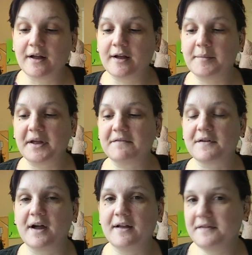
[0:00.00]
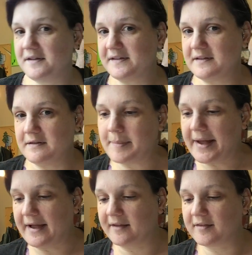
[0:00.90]
I've gotten these in the
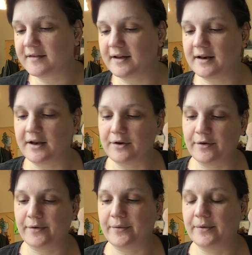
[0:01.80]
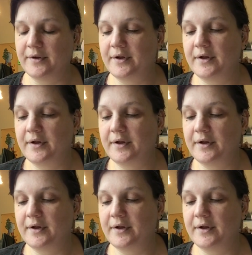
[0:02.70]
past, and I know